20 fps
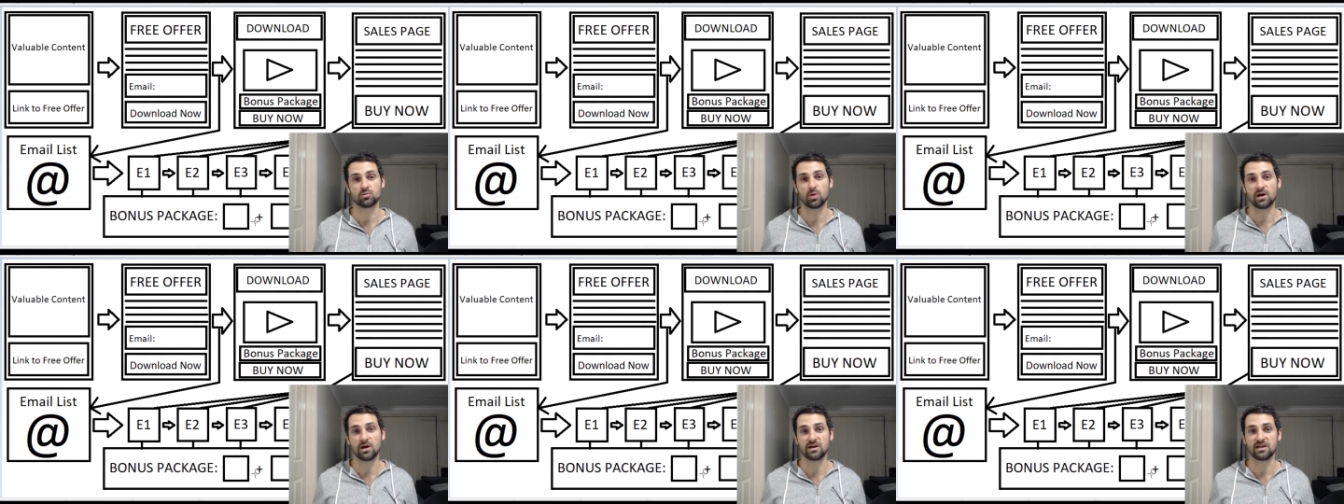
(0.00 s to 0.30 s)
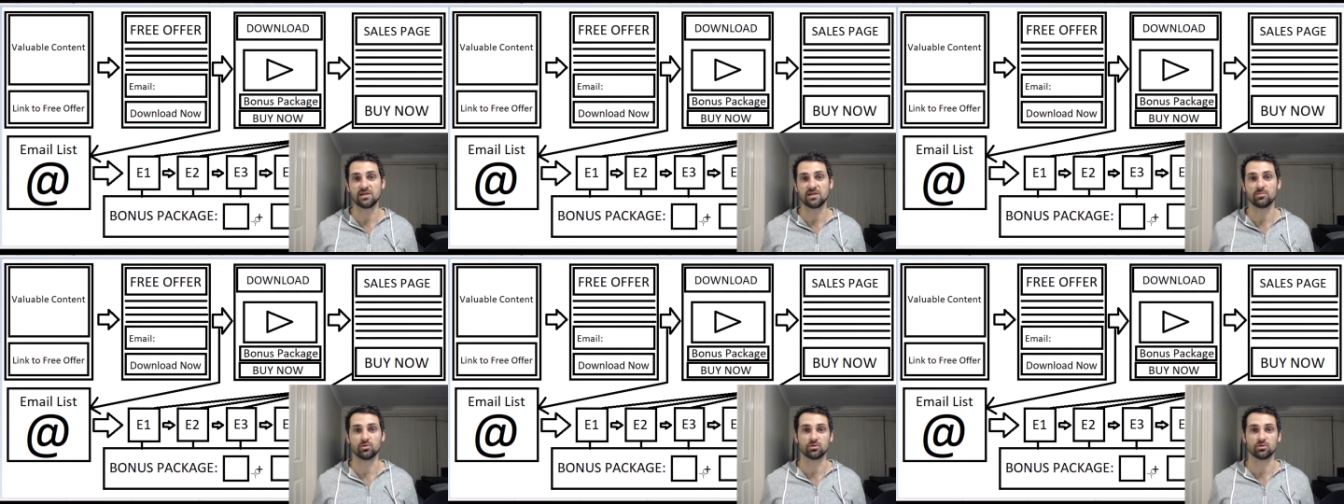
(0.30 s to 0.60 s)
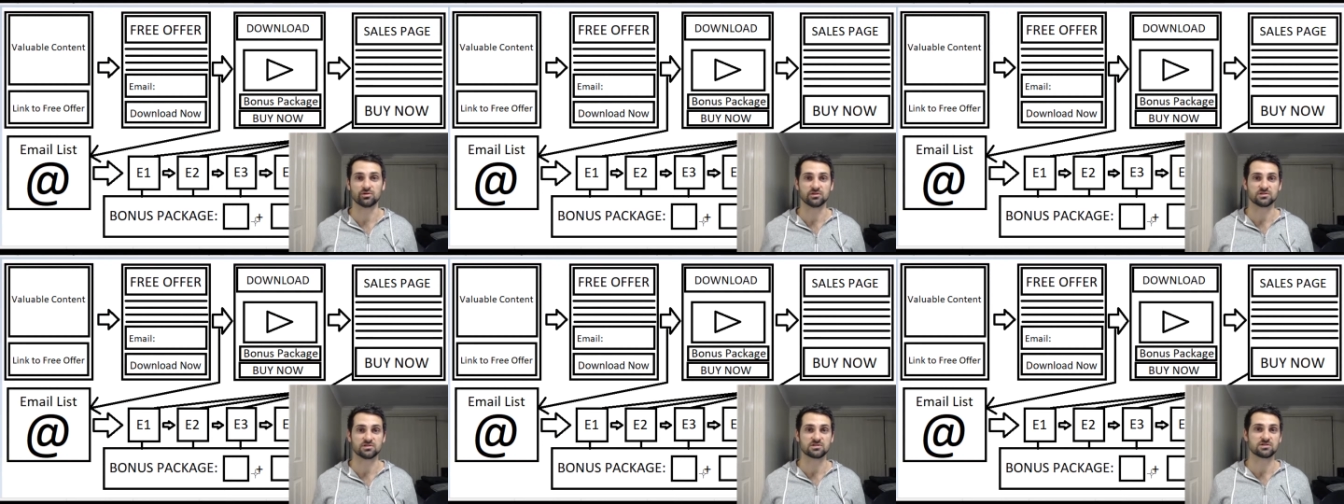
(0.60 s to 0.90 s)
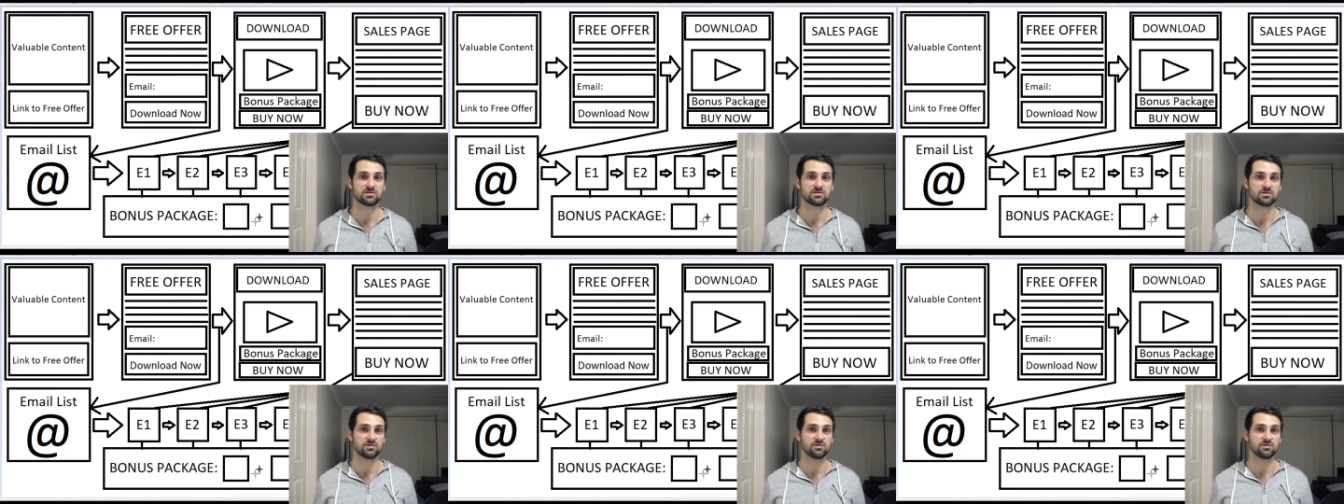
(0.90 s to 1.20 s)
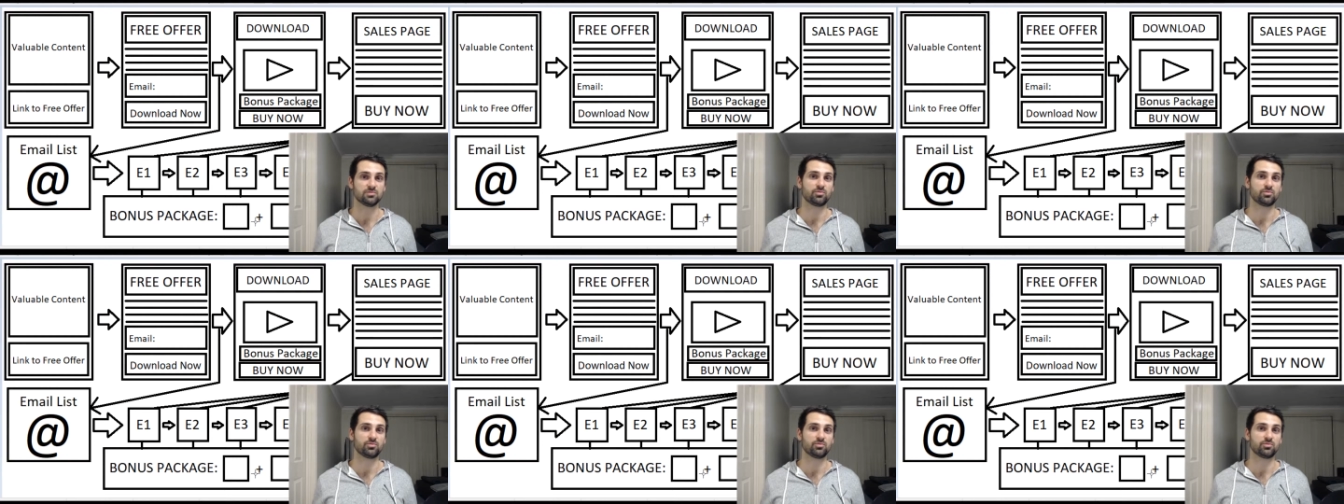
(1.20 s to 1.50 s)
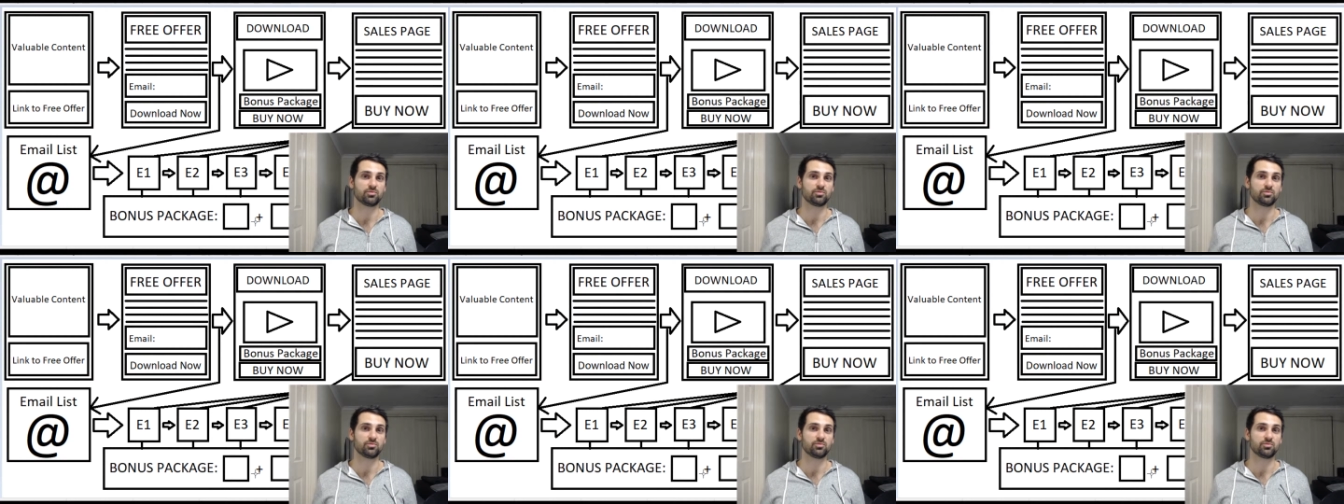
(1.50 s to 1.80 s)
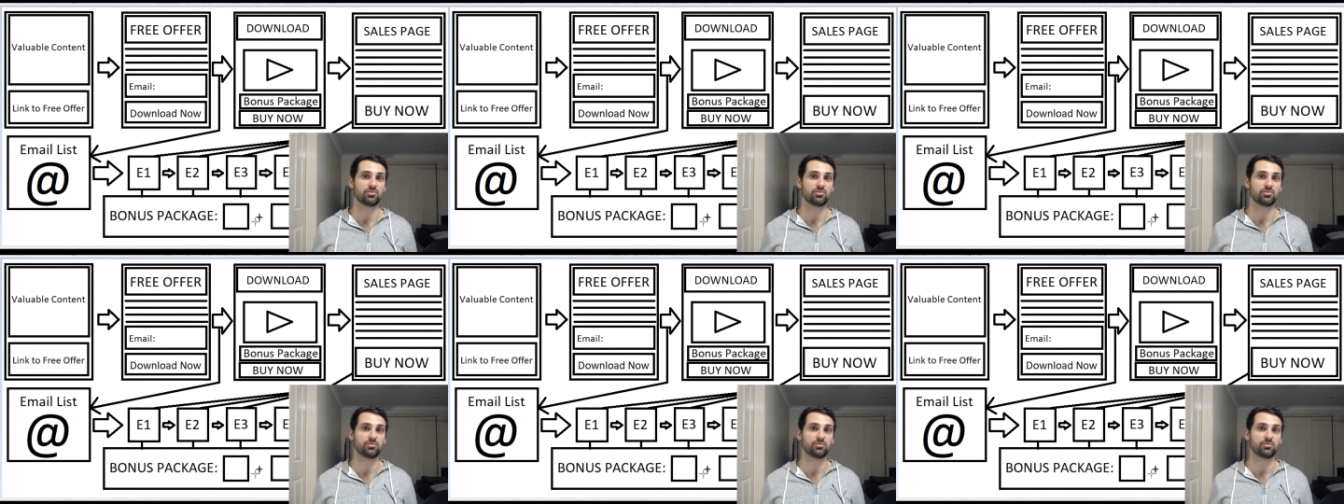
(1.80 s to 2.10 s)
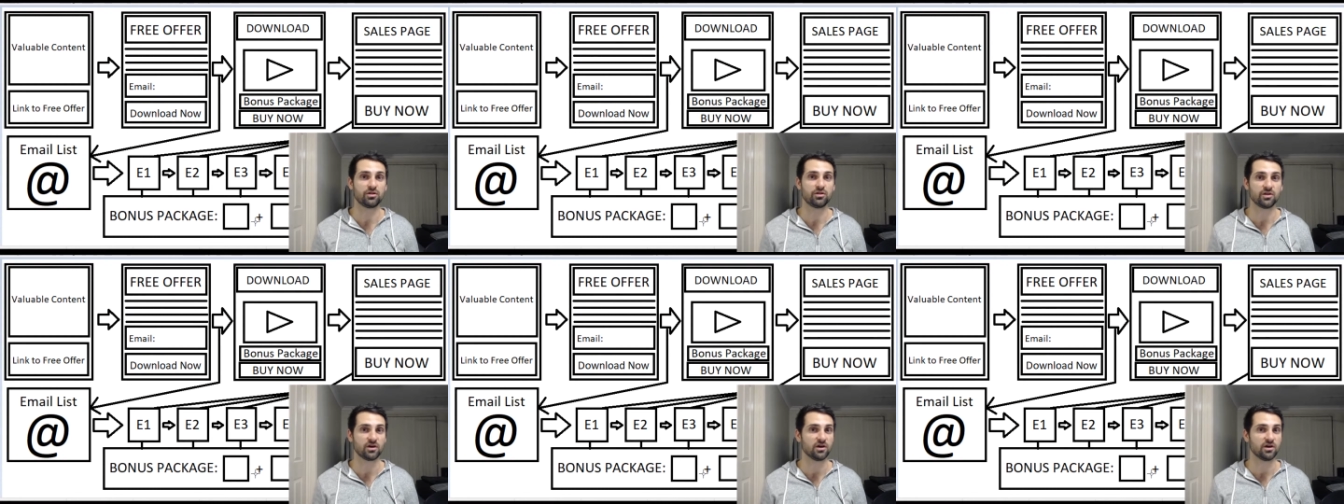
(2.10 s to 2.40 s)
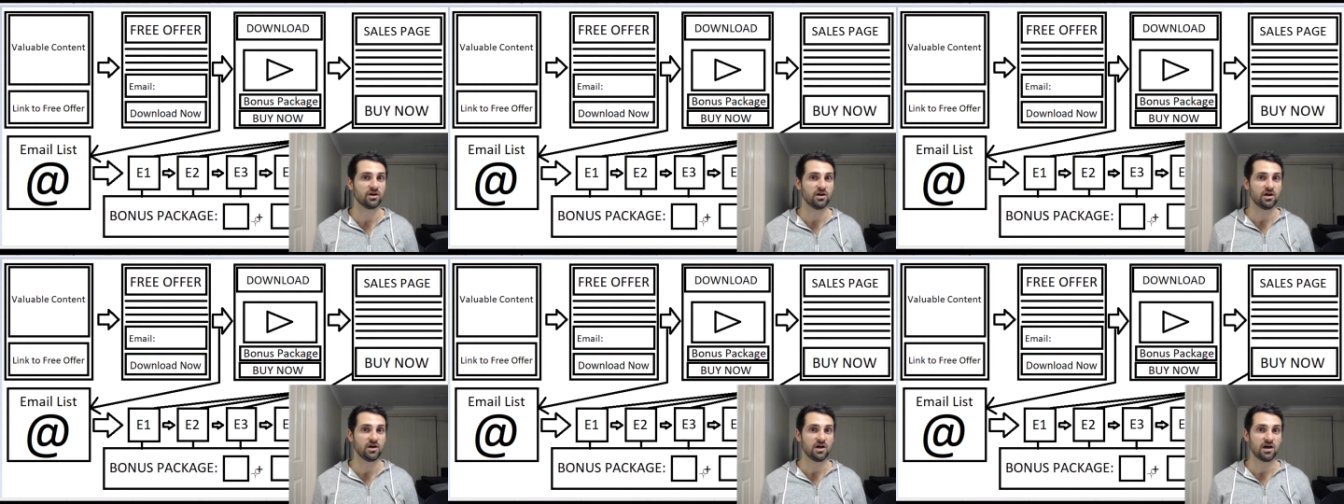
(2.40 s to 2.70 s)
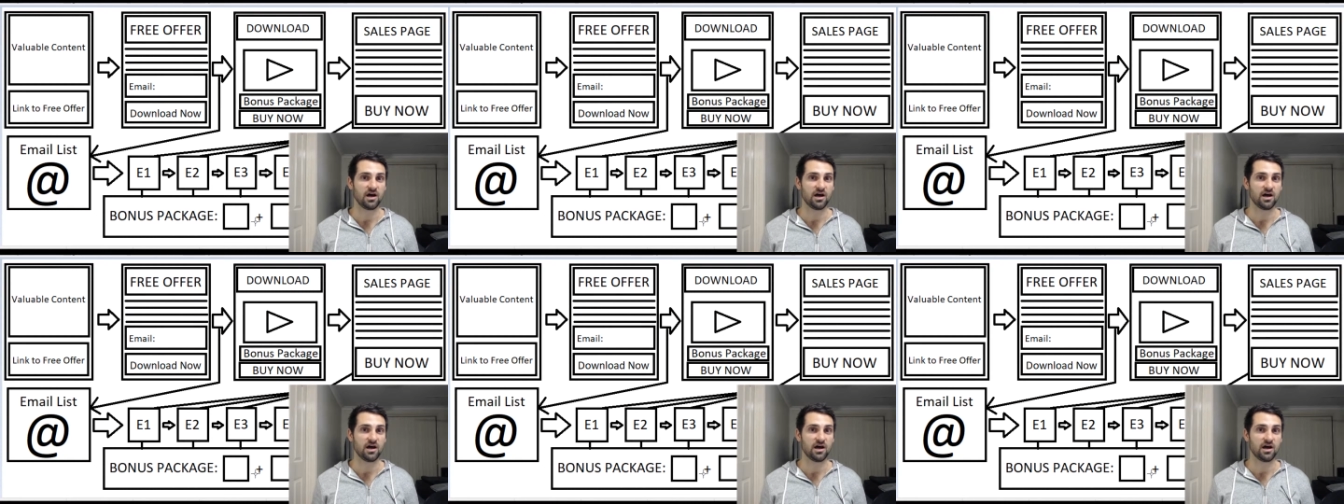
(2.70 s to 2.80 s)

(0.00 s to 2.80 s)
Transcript: one ebook that's providing further